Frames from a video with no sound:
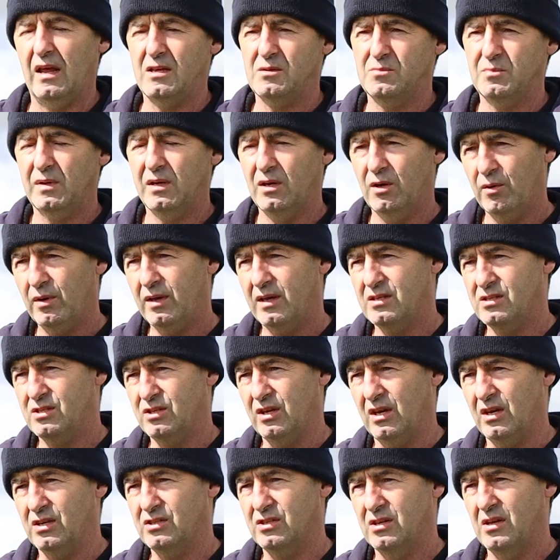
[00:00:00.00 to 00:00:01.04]
hasn't been grazed
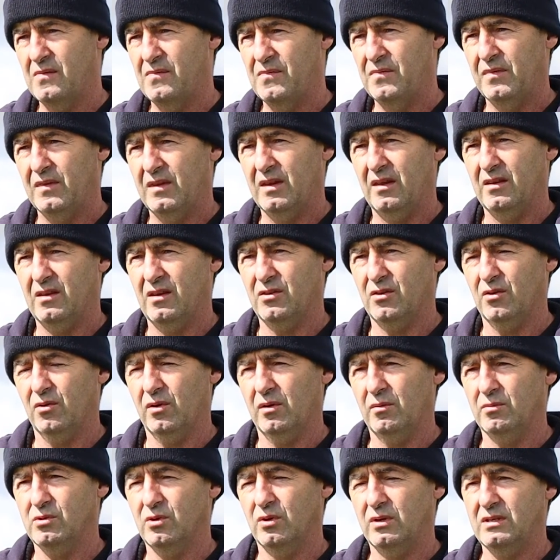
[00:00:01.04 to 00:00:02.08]
yet, so
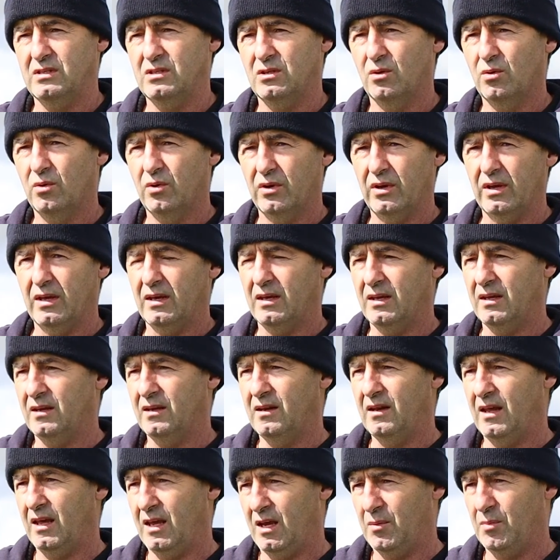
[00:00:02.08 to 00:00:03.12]
it was only sown
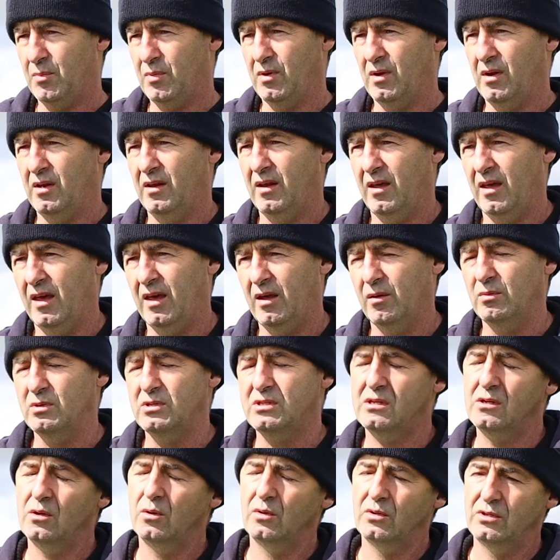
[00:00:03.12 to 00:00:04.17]
in April. It was
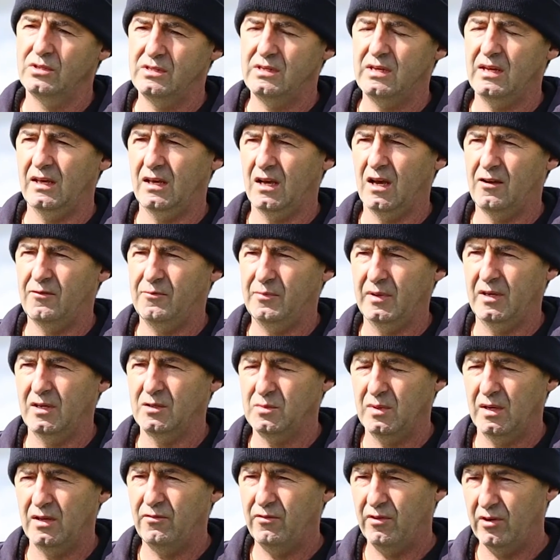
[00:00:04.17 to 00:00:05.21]
slow to take off because
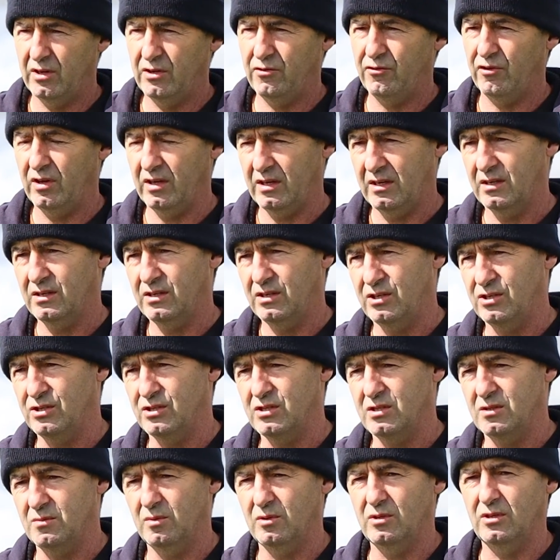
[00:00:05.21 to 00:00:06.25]
we had very dry
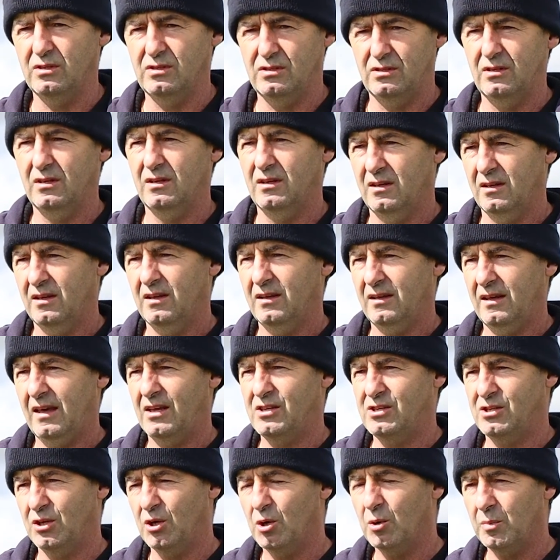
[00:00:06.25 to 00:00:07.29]
conditions, but it's
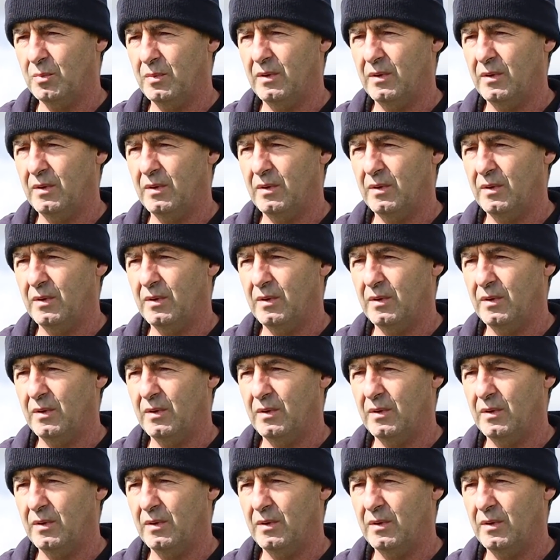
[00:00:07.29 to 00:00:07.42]
catching up